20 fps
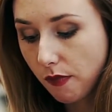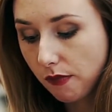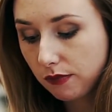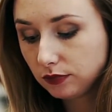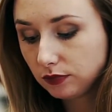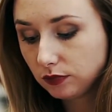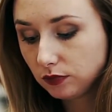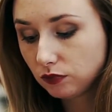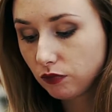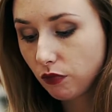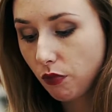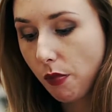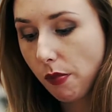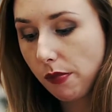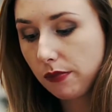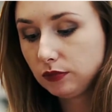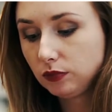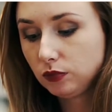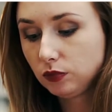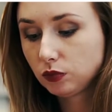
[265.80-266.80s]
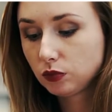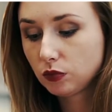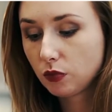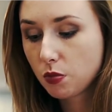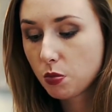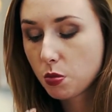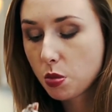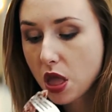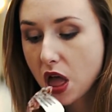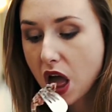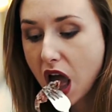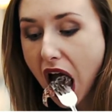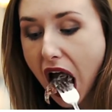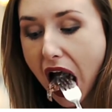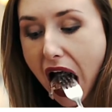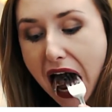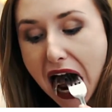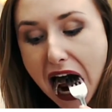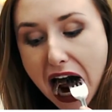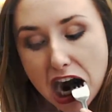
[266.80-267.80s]
and go as long as you can.
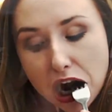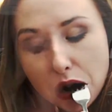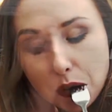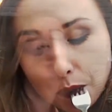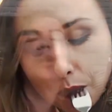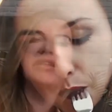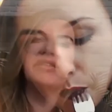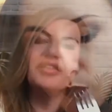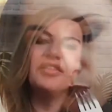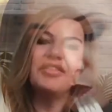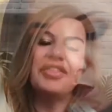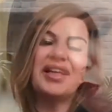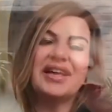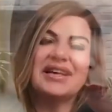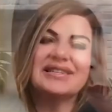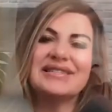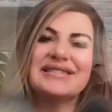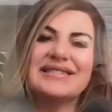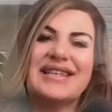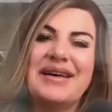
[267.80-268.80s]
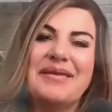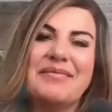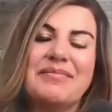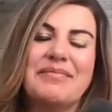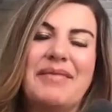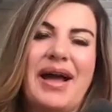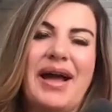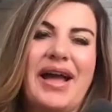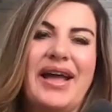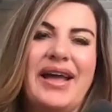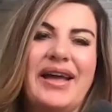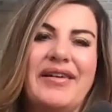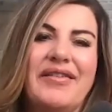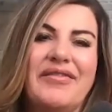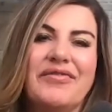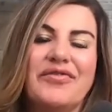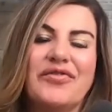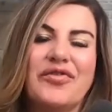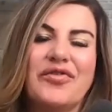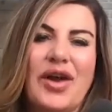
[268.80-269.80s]
One of the things that
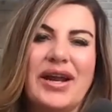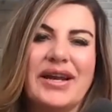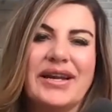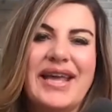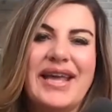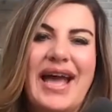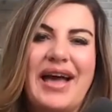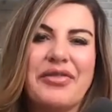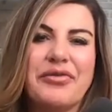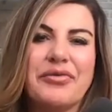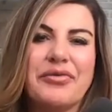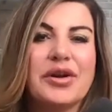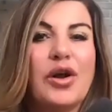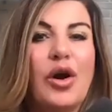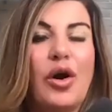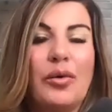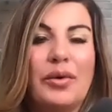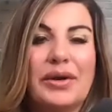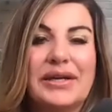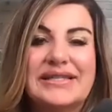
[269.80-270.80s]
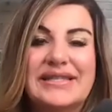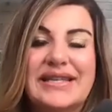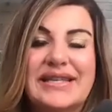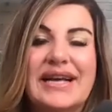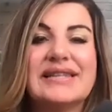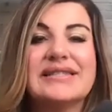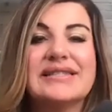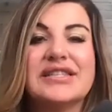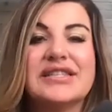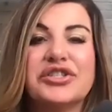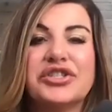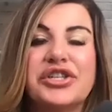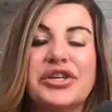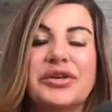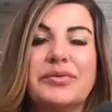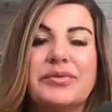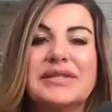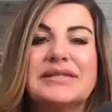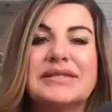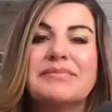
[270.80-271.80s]
my friend Catherine always says, and
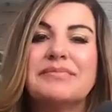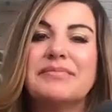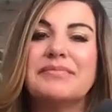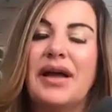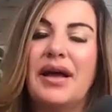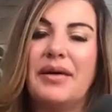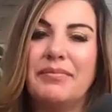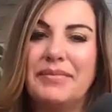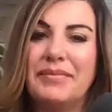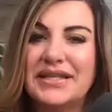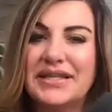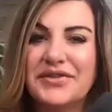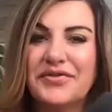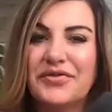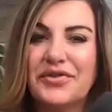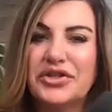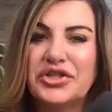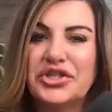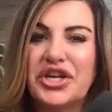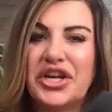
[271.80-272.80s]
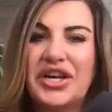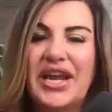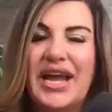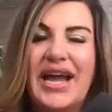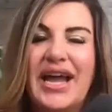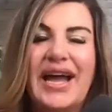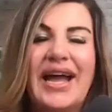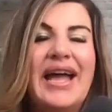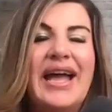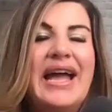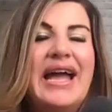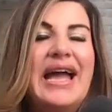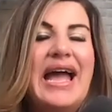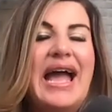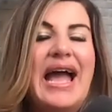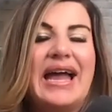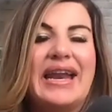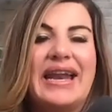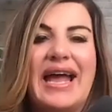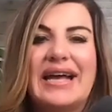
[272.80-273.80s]
she was Miss Virginia
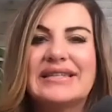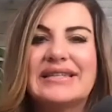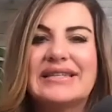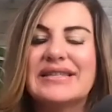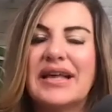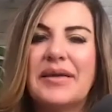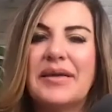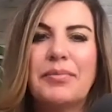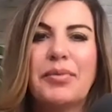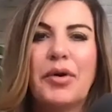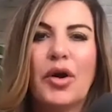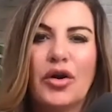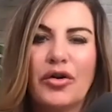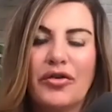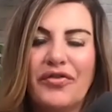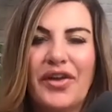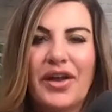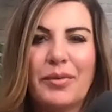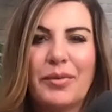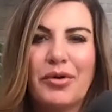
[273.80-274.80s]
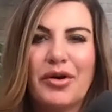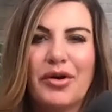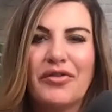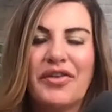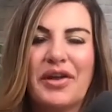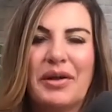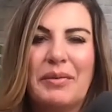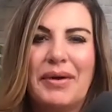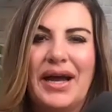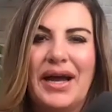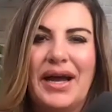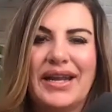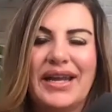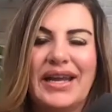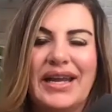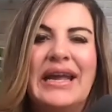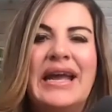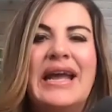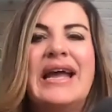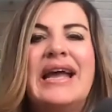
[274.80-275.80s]
and has a perfect, perfect
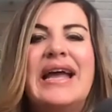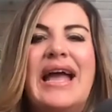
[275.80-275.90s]
body.